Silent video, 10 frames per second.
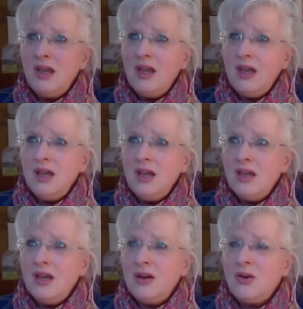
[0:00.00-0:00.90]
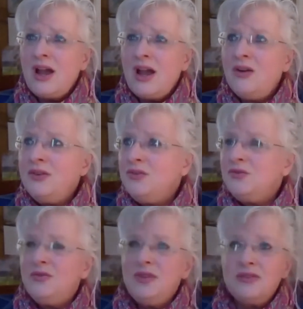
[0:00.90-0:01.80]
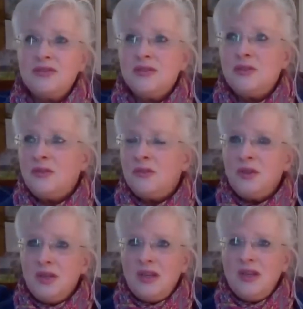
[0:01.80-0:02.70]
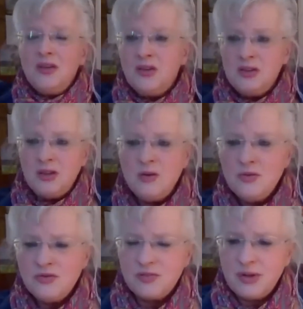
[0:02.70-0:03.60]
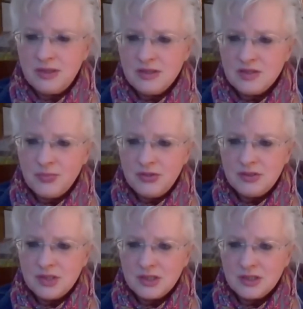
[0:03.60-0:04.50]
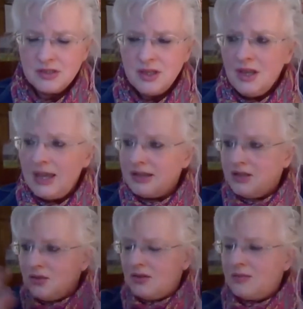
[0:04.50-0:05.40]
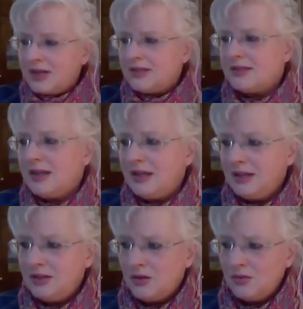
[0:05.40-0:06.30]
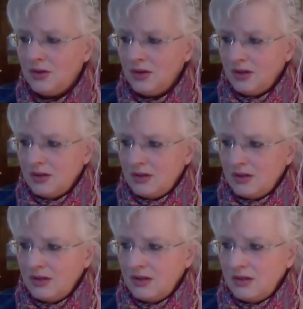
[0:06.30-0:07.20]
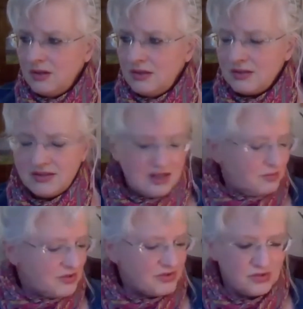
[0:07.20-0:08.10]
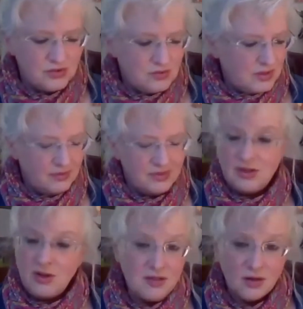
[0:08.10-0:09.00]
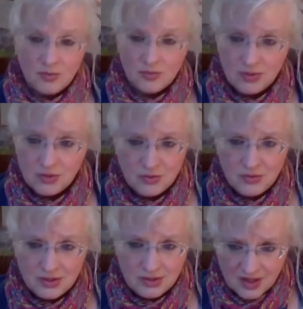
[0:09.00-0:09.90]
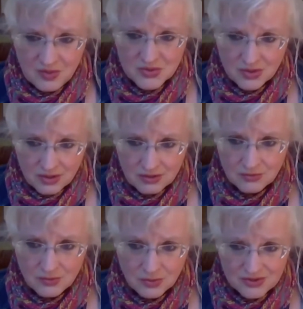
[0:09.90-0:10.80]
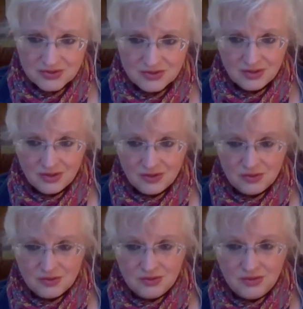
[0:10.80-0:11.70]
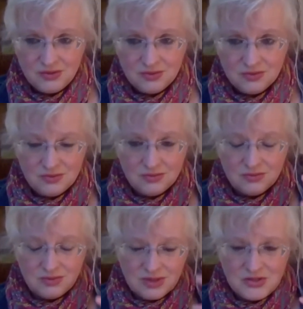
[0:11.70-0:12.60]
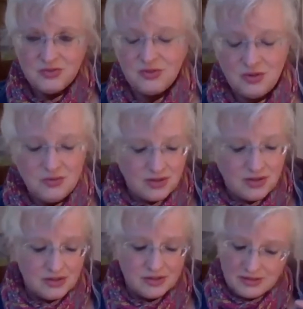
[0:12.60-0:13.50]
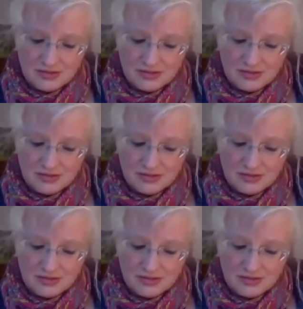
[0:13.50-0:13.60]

uh, or how you feel so enclosed by these buildings. And that you could might say, you know, the same was true when I went to, oh, you know, including the Amazon, of course, you know, unless you go there, it's